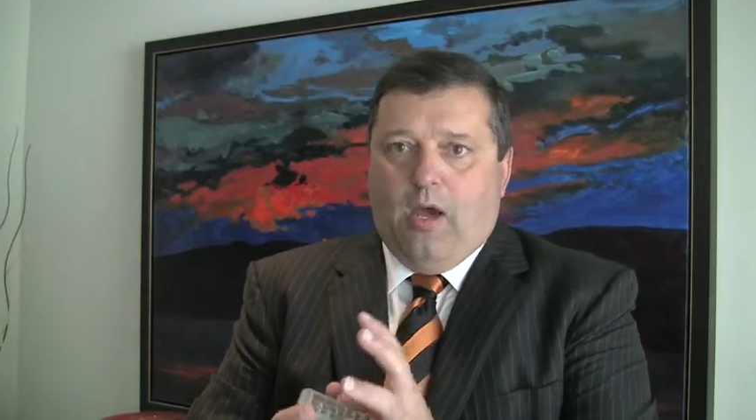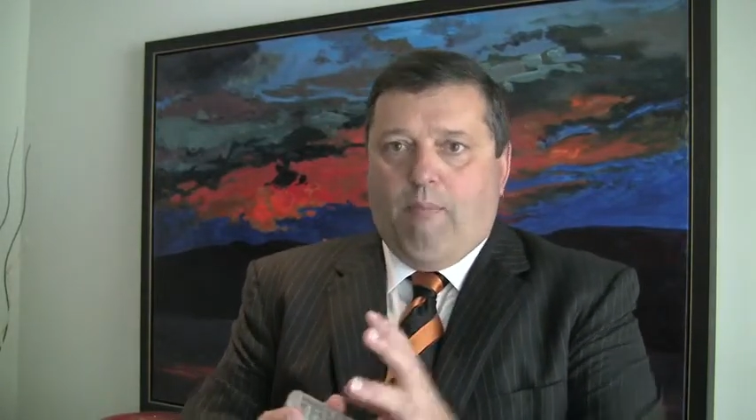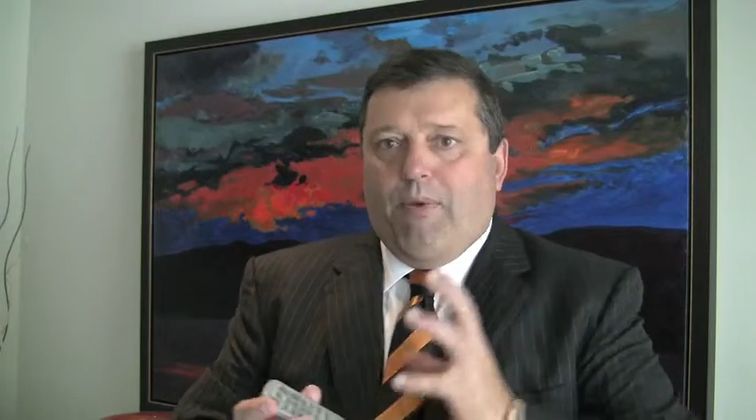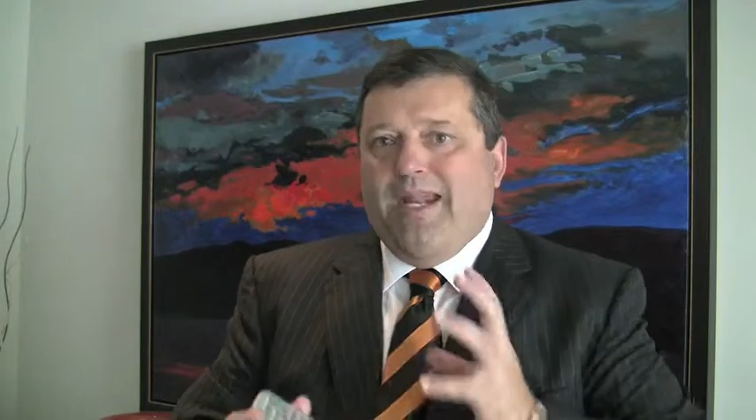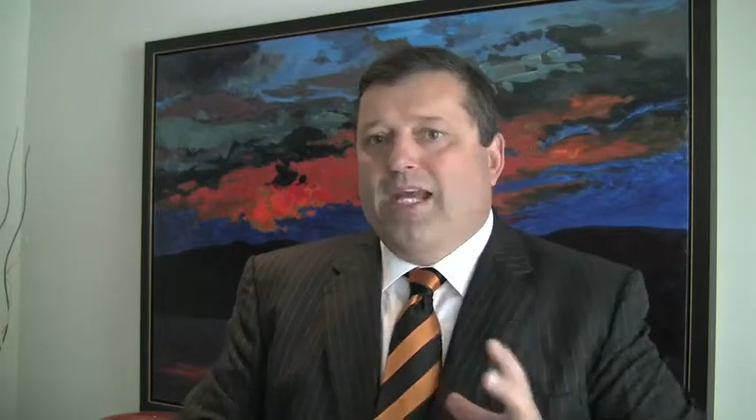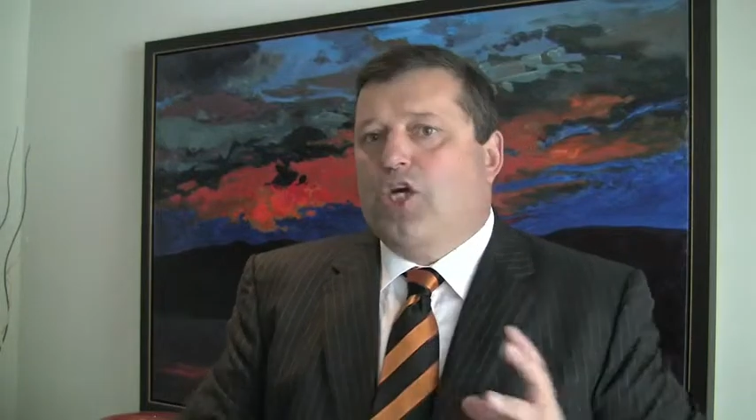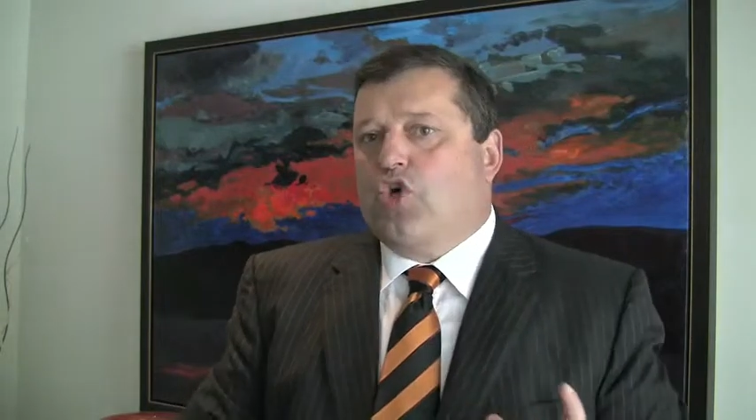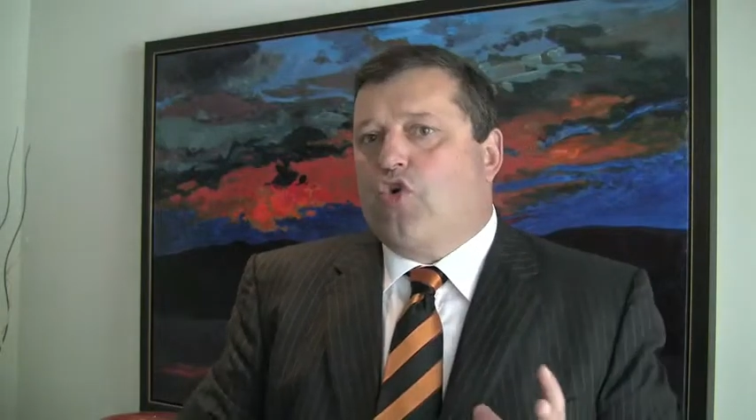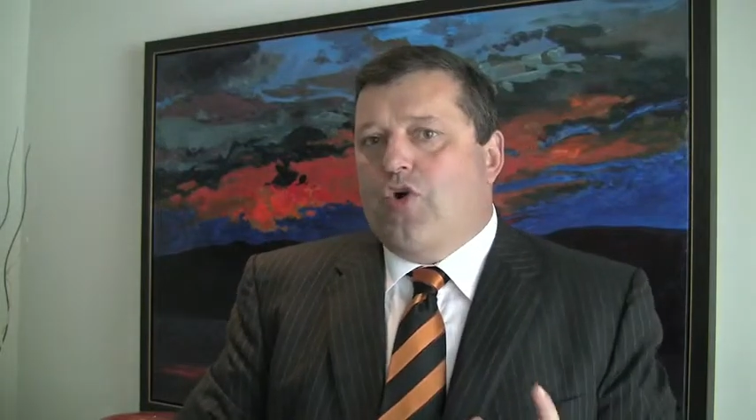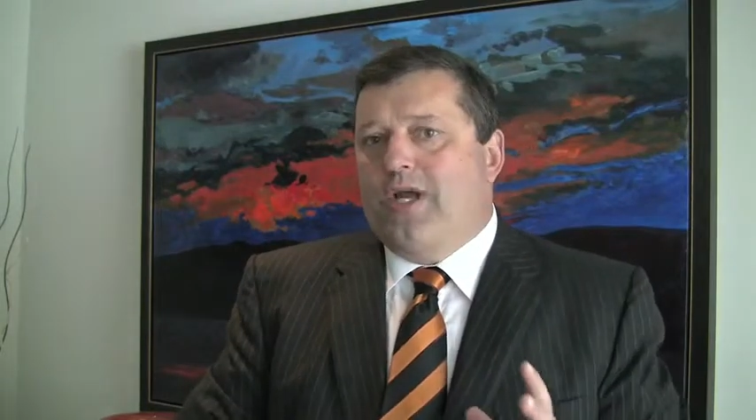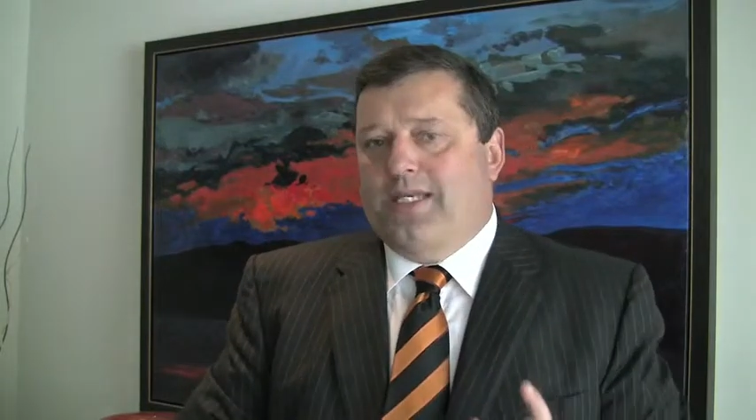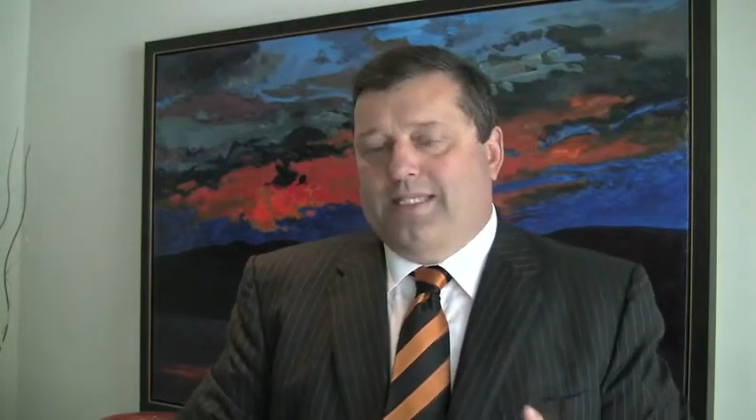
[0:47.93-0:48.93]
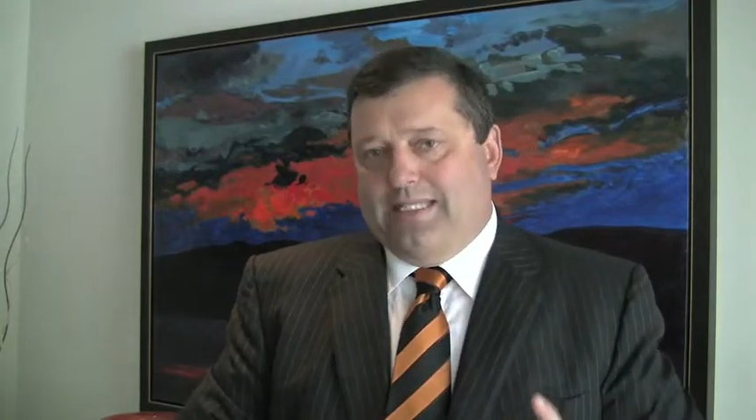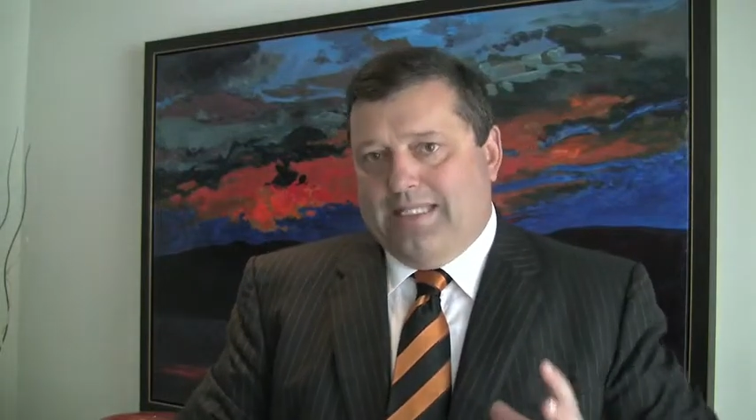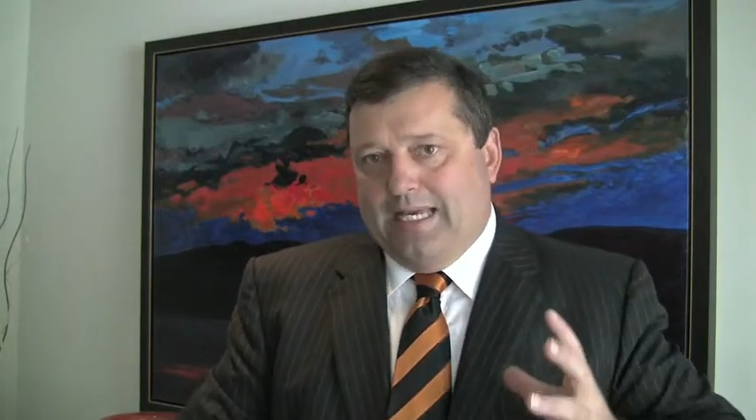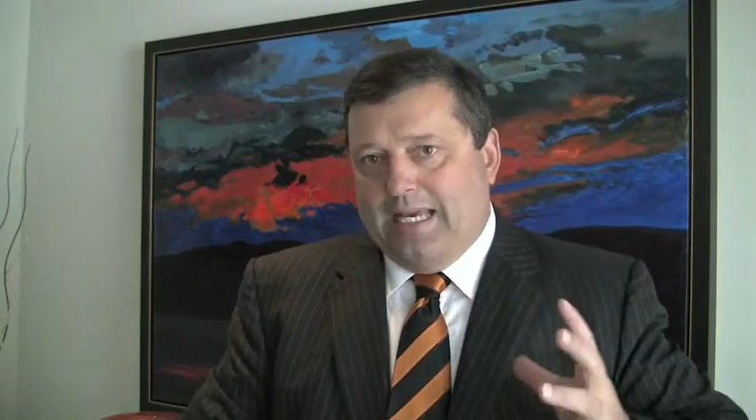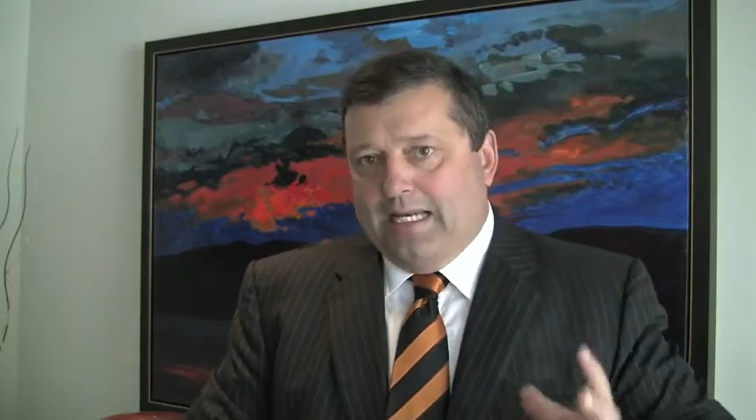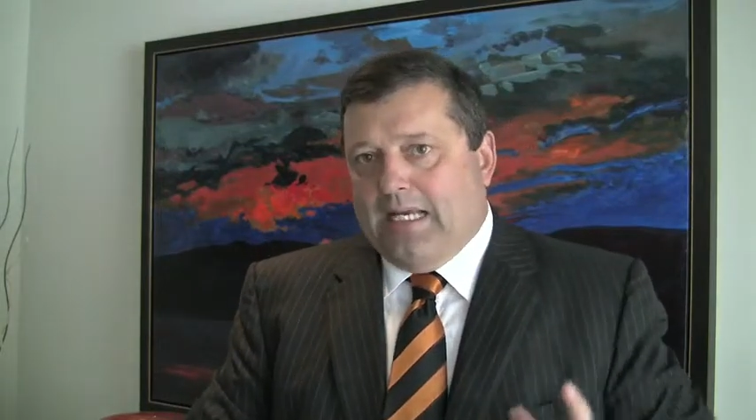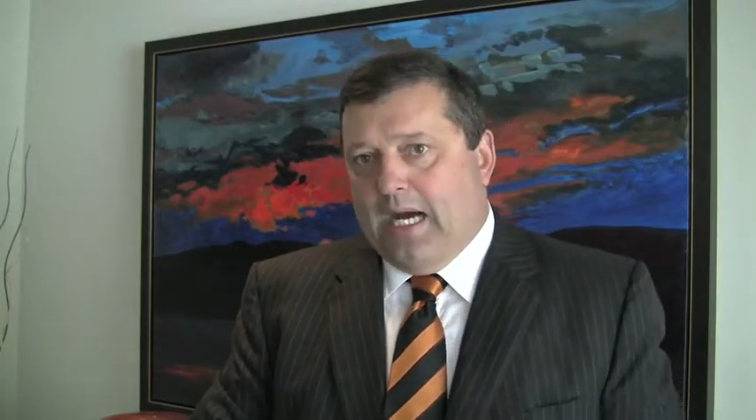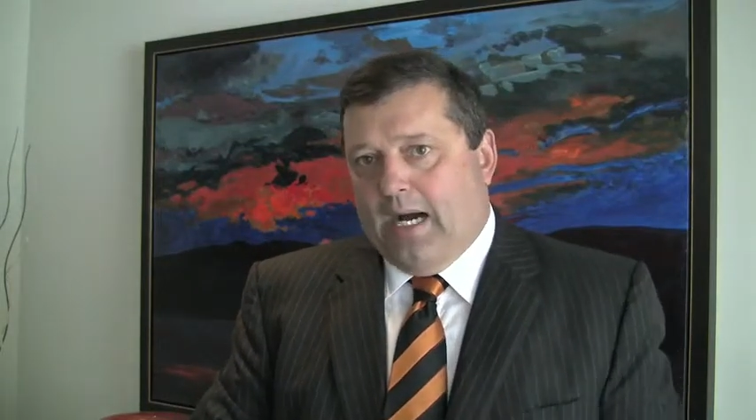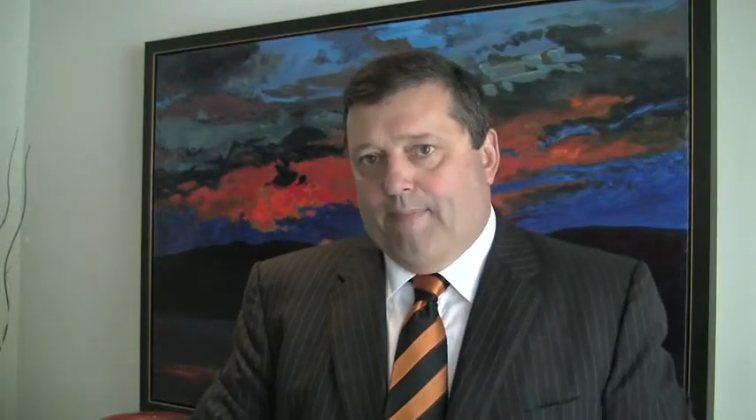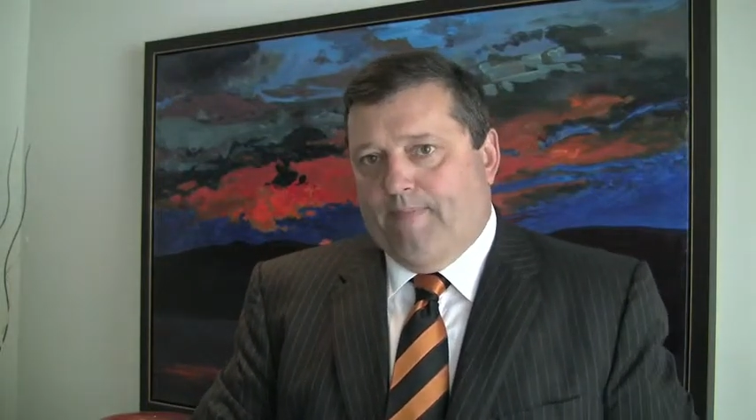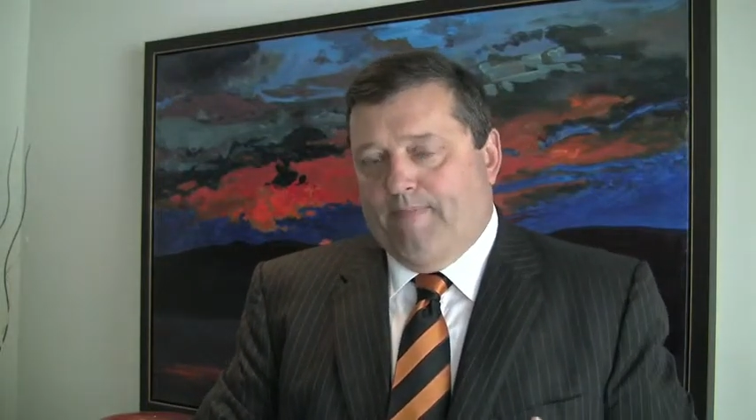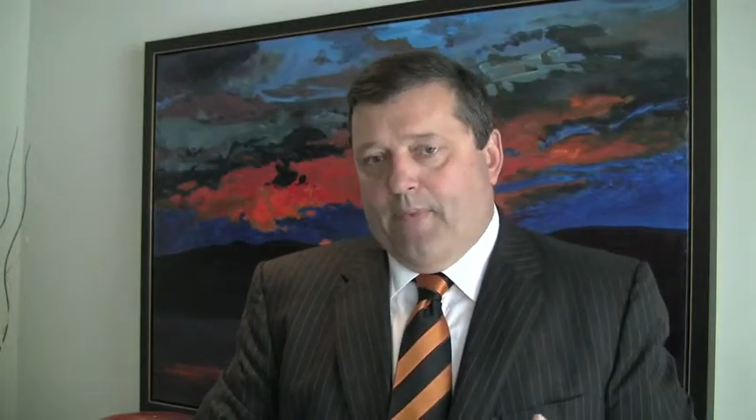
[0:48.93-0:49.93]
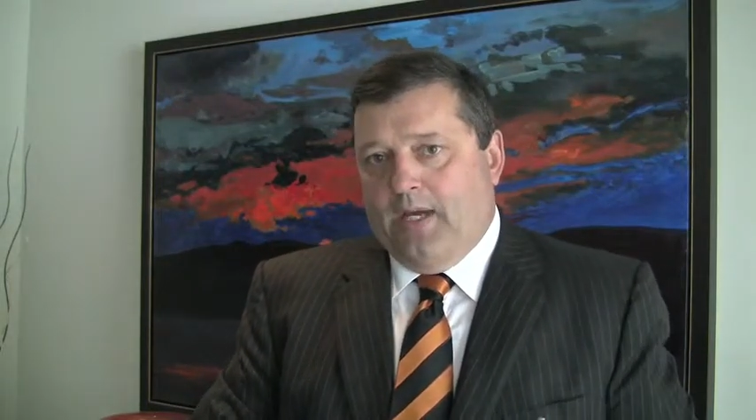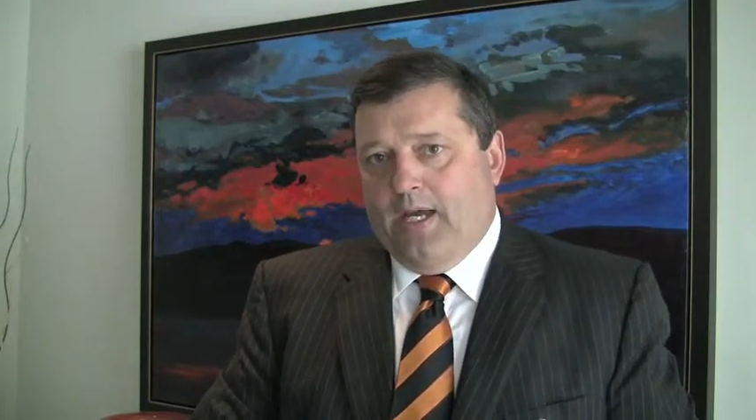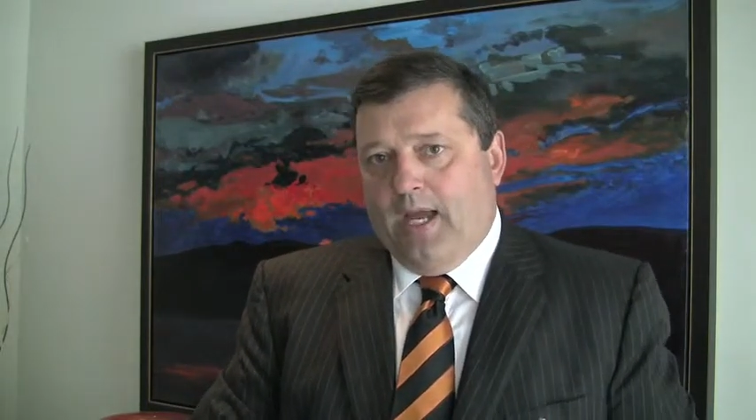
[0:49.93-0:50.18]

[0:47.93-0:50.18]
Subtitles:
but increase the income.